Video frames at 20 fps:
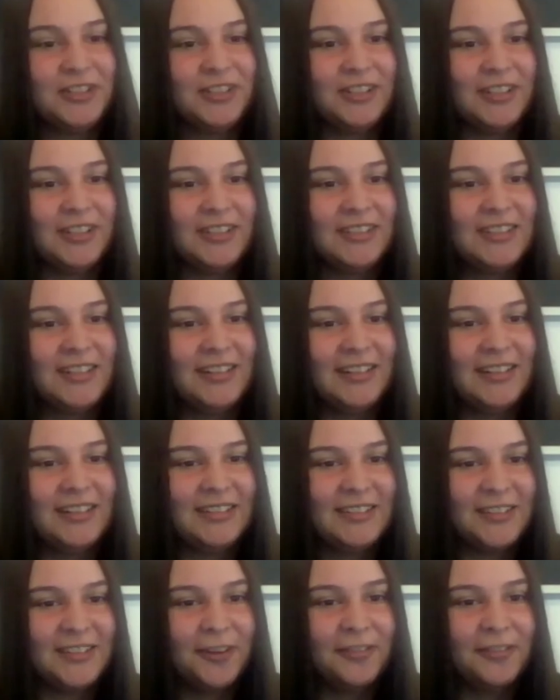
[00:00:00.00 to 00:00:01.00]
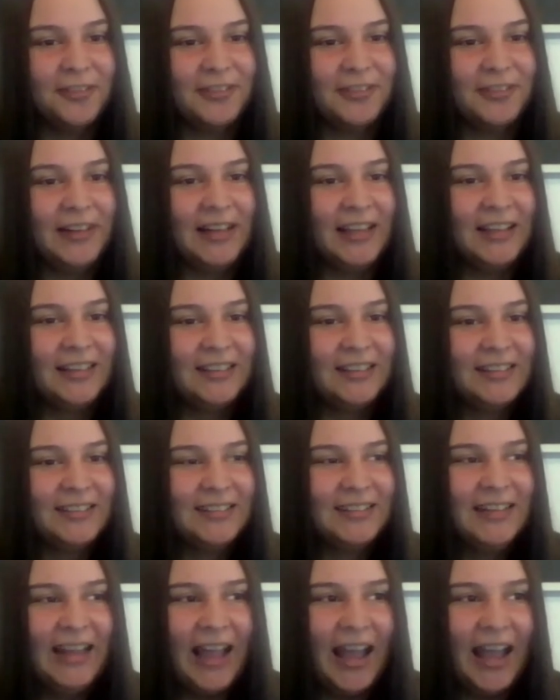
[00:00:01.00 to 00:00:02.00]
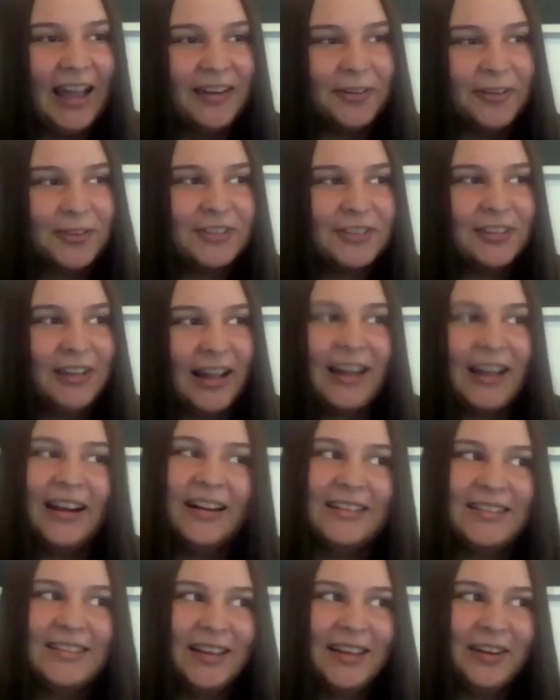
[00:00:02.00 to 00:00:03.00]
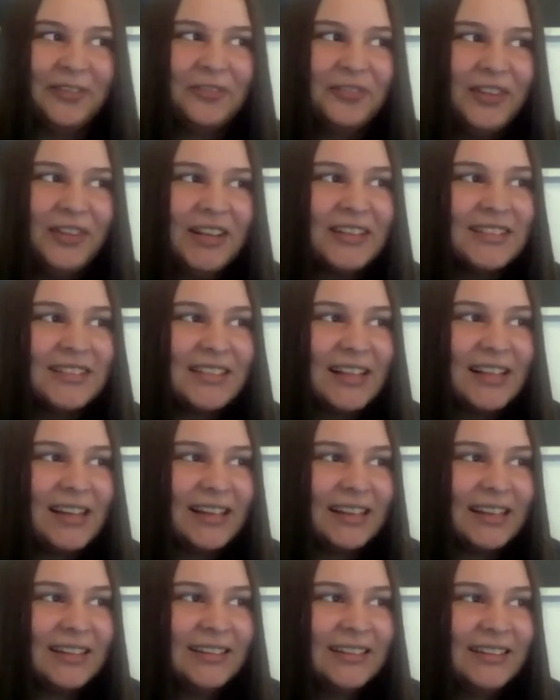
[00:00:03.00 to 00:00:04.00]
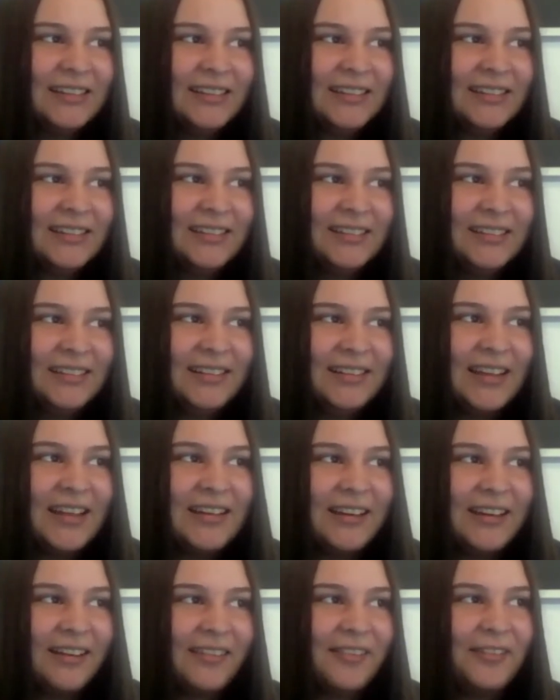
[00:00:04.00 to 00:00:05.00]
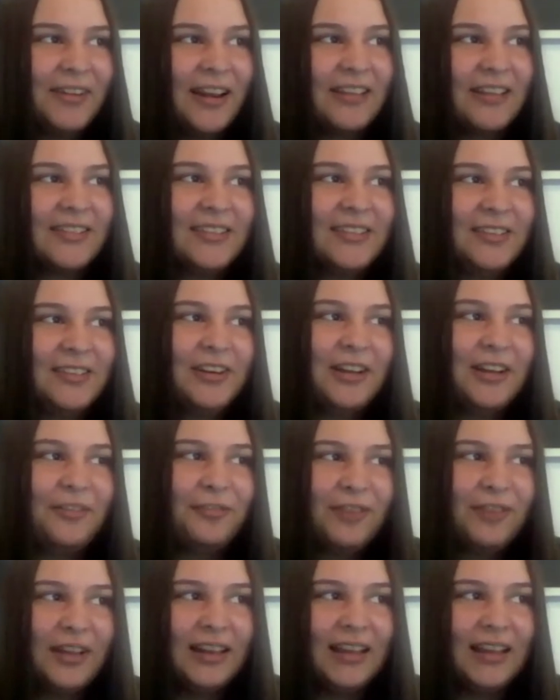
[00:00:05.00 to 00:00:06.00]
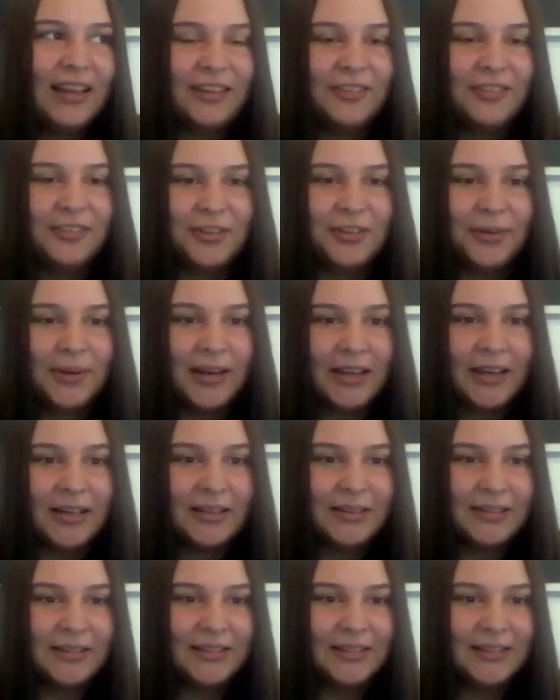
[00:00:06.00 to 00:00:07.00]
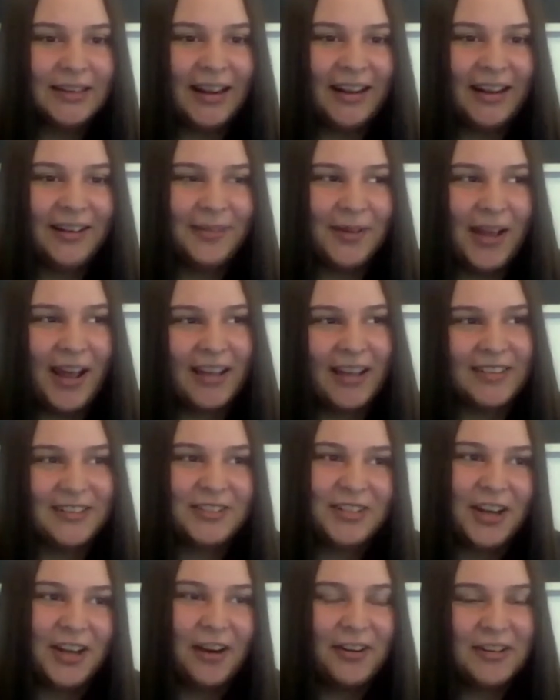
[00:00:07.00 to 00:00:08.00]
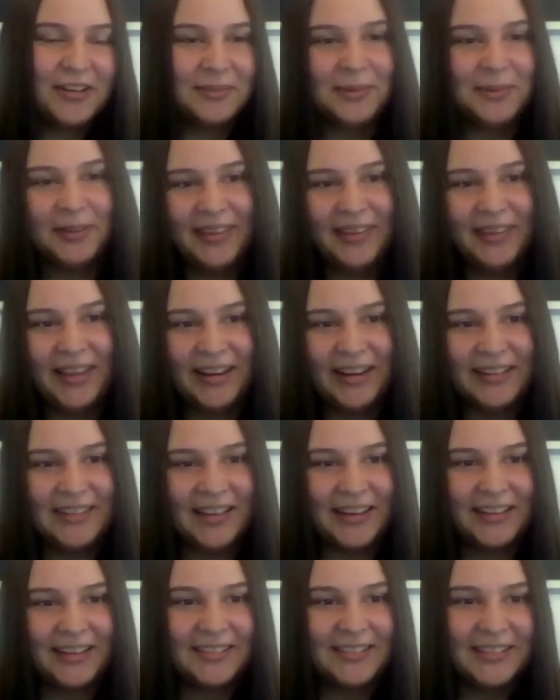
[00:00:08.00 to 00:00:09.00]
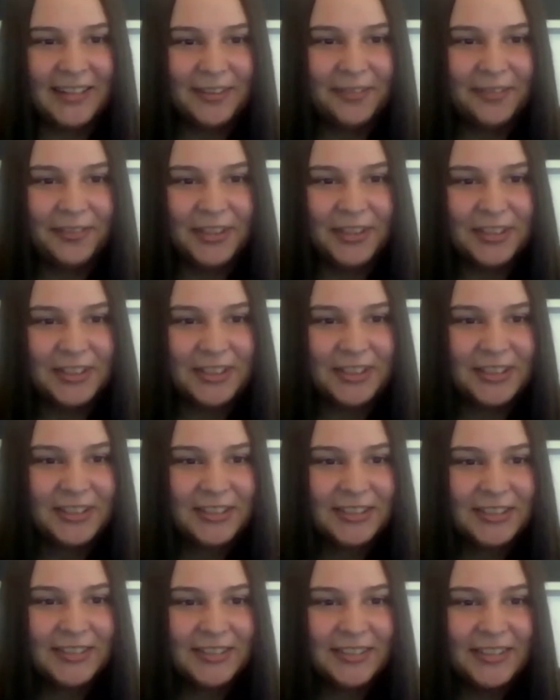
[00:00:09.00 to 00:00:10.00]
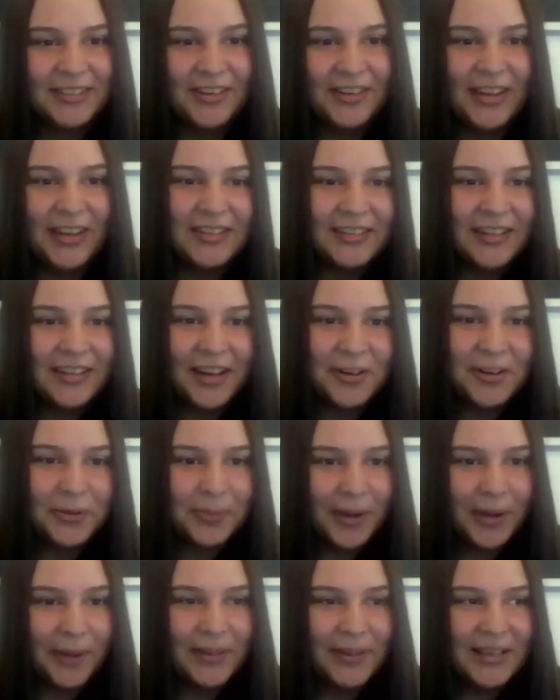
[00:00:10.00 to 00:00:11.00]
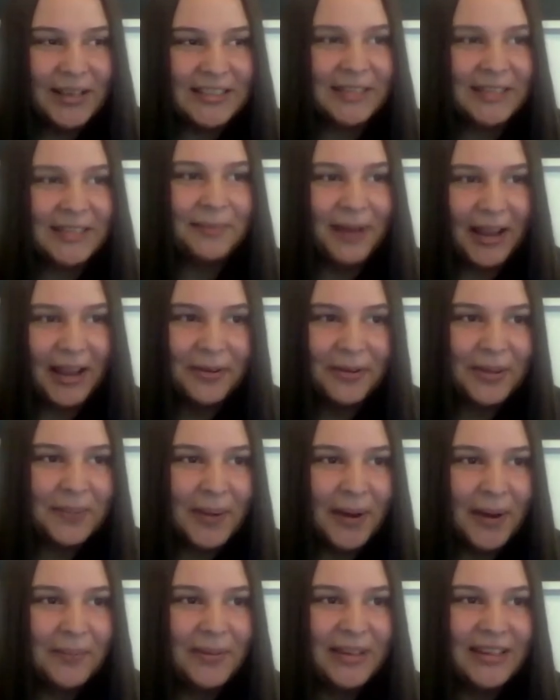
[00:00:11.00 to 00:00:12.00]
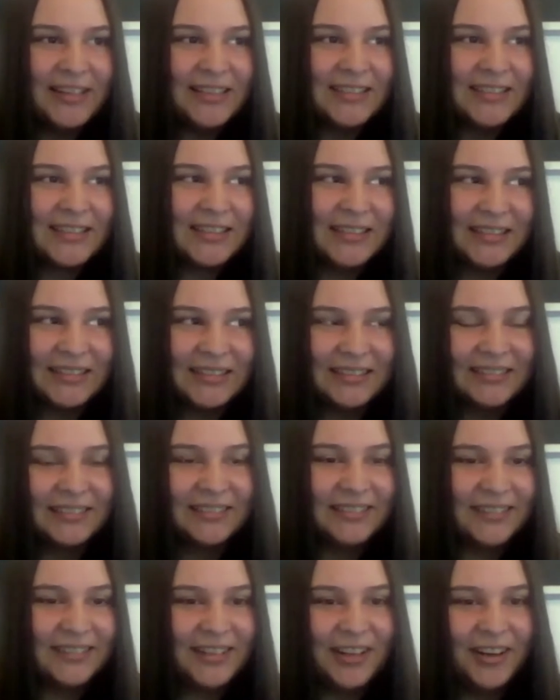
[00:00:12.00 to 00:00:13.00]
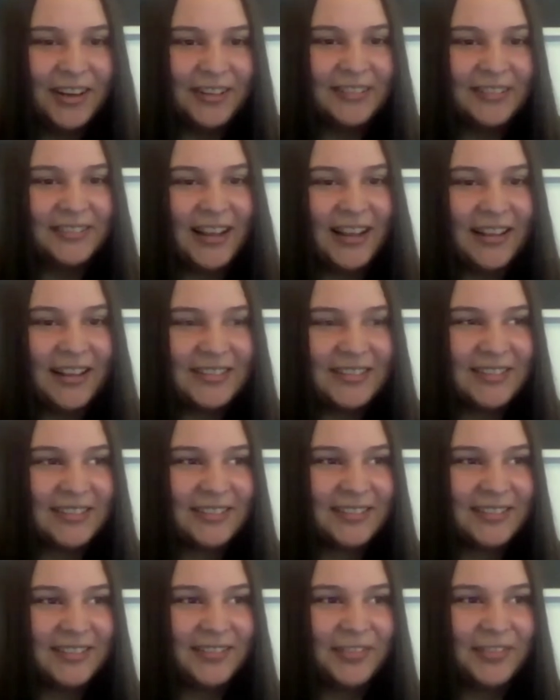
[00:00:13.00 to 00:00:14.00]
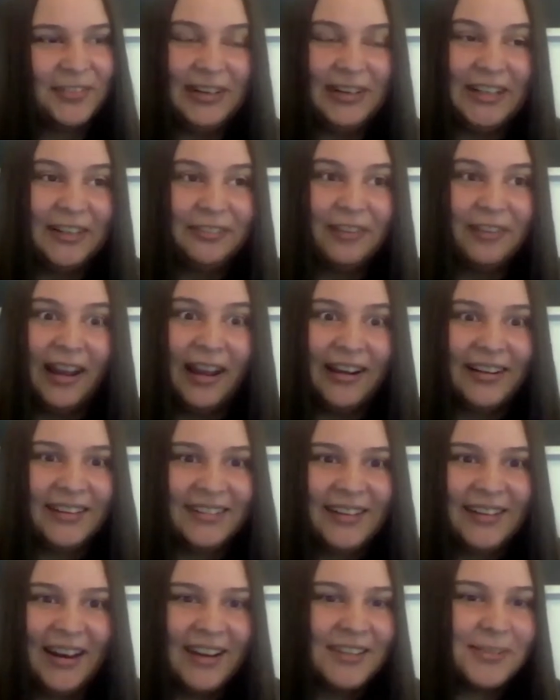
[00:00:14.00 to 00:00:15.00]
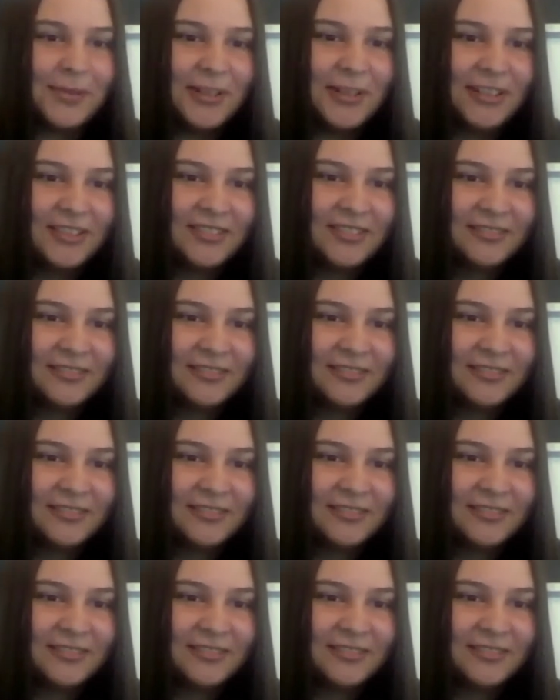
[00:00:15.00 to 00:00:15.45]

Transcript: consider. It's so fulfilling. And also, like I said, it feels like, it doesn't necessarily feel like you're doing it as a charitable thing. It's like a selfish, you get to cuddle puppies and play with puppies, and it's really fun as well.